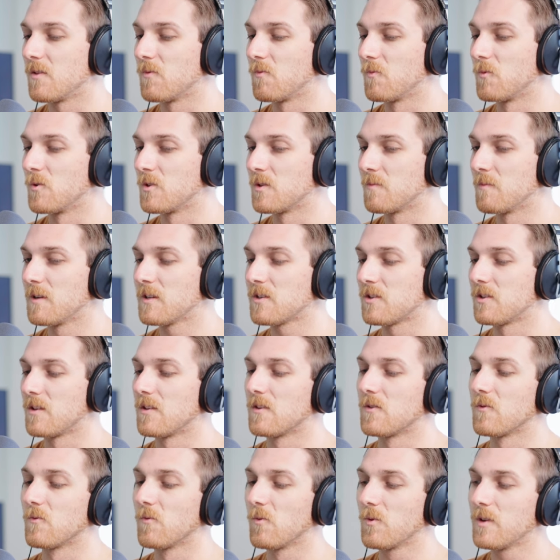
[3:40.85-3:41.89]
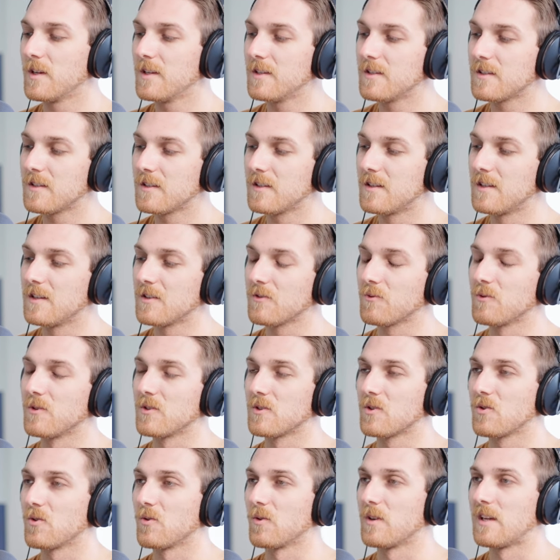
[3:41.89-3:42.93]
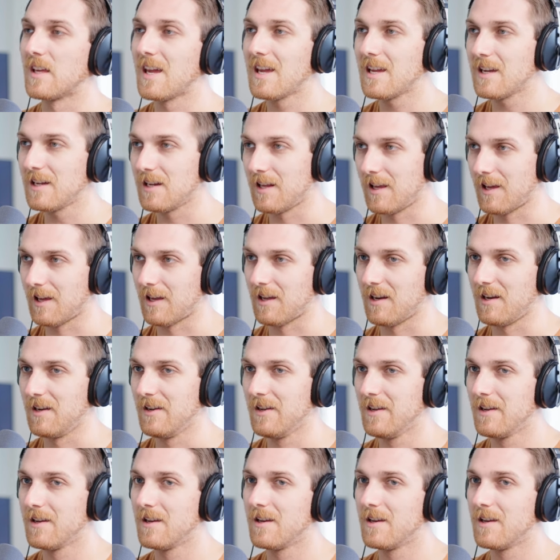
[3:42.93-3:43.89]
we should mention that the reason this was created